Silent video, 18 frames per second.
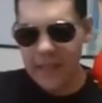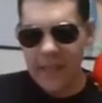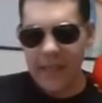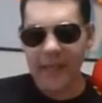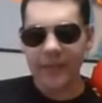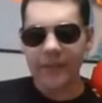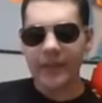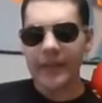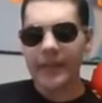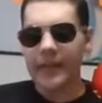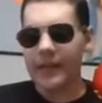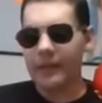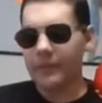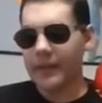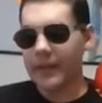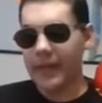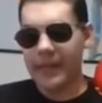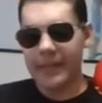anyway yeah
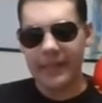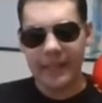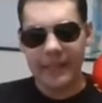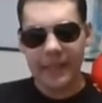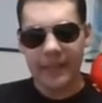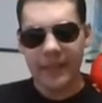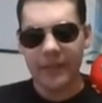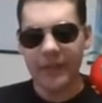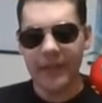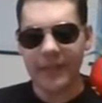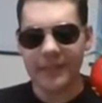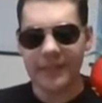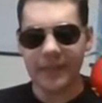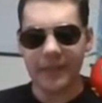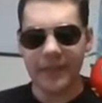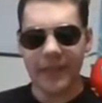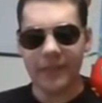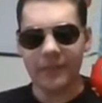but i did going outside
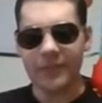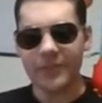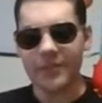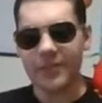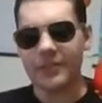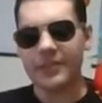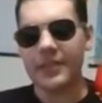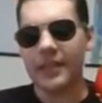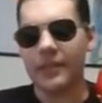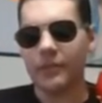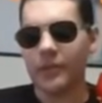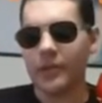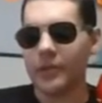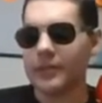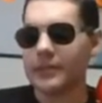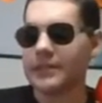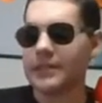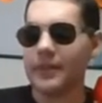my comfort zone did
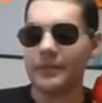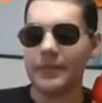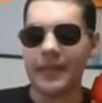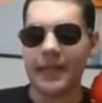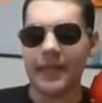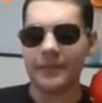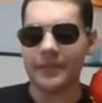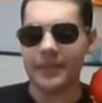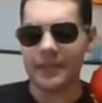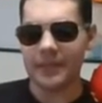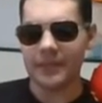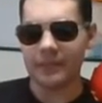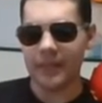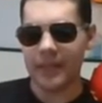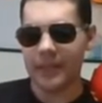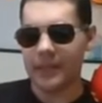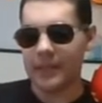work sometimes this month